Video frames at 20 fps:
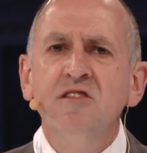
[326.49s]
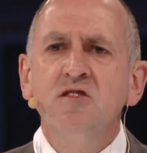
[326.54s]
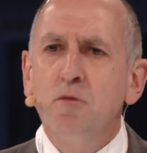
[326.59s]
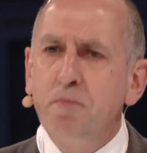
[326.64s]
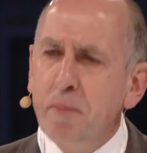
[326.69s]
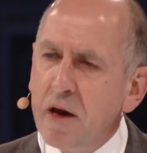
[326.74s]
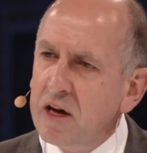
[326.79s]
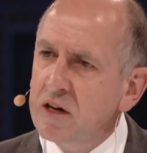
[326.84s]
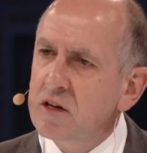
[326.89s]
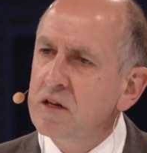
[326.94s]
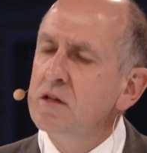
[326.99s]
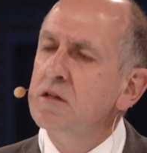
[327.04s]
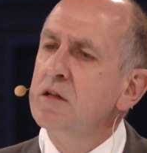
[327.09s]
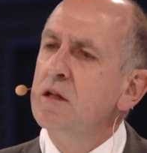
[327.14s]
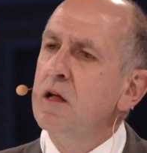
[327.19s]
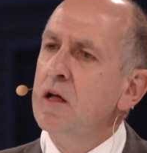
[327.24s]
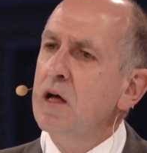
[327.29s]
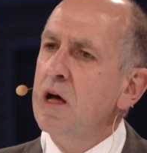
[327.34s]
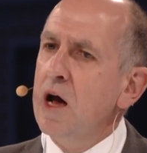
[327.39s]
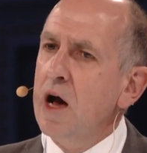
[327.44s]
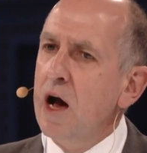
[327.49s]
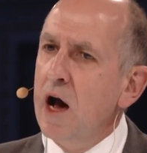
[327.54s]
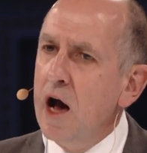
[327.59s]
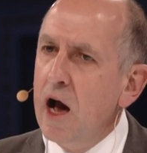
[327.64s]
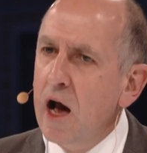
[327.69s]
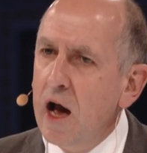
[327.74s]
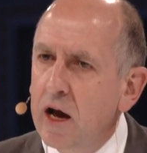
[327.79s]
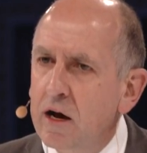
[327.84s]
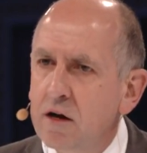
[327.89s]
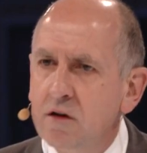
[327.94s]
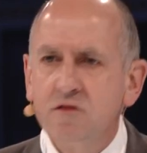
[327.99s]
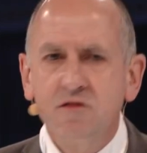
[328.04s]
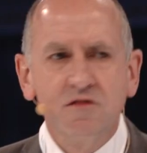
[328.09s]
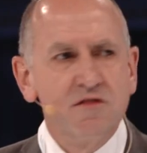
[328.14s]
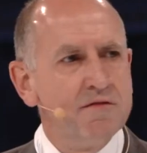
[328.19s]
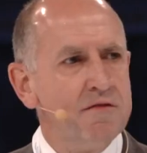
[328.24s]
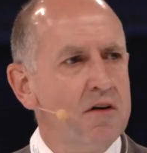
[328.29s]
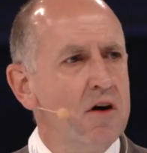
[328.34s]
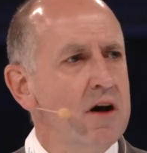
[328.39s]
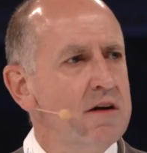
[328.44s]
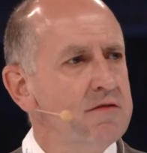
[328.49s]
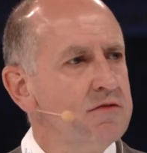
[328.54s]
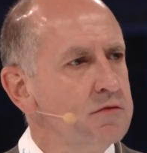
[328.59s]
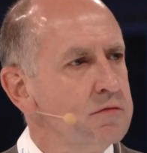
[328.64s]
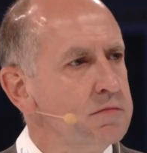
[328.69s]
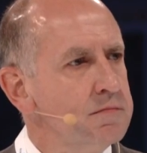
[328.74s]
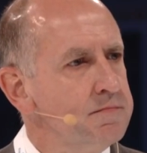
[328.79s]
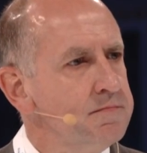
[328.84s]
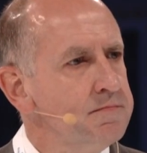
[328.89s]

about our survival.